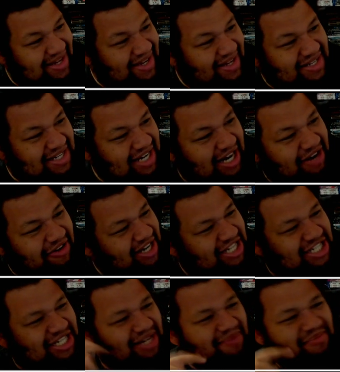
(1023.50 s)

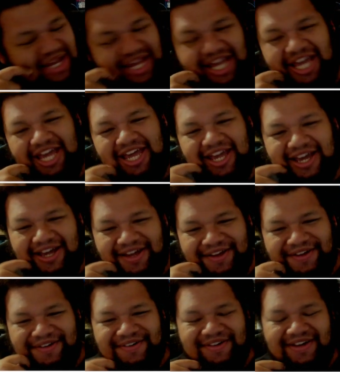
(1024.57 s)
Generation Me.
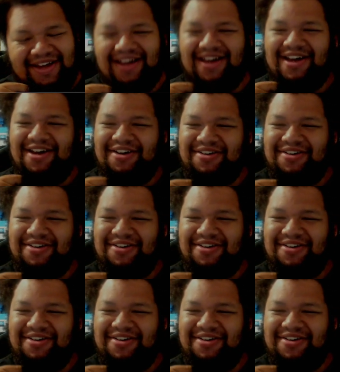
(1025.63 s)
Oh